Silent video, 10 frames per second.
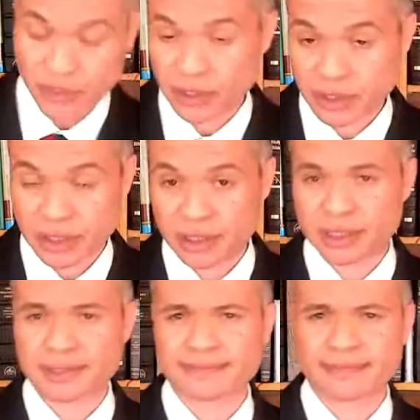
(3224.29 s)

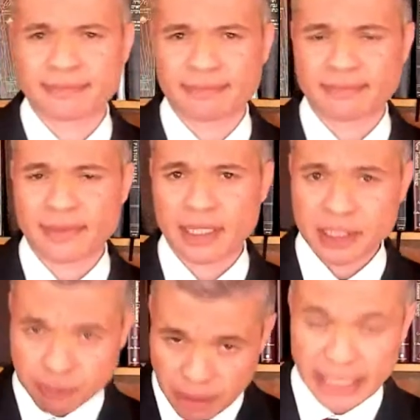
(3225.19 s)
verses,
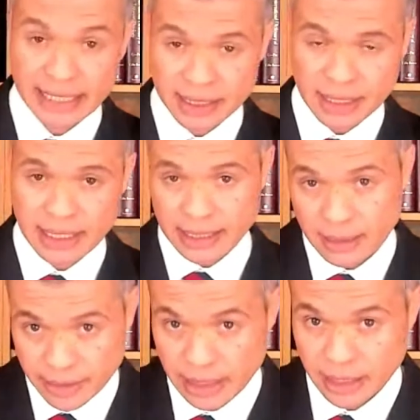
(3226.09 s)
is placed, like
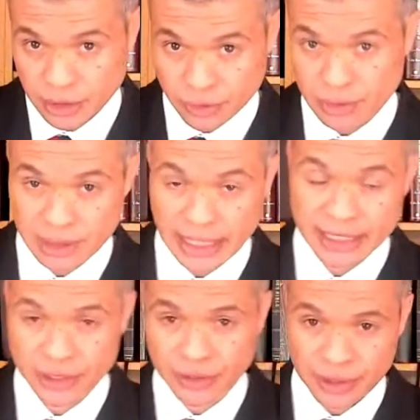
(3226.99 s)
our English
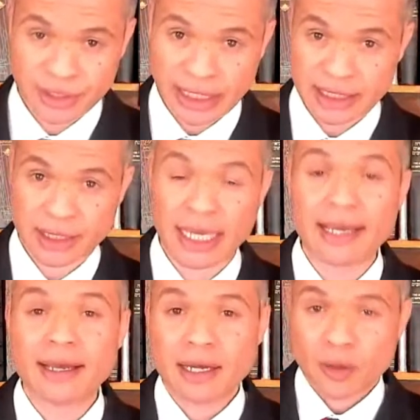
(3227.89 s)
translation suggests,
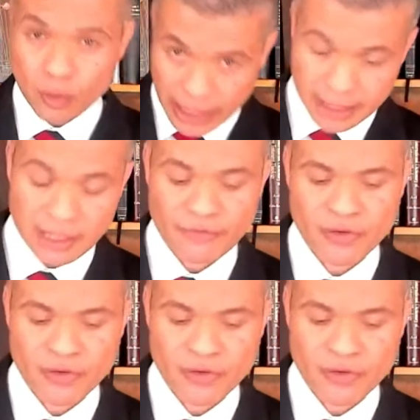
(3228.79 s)
right at the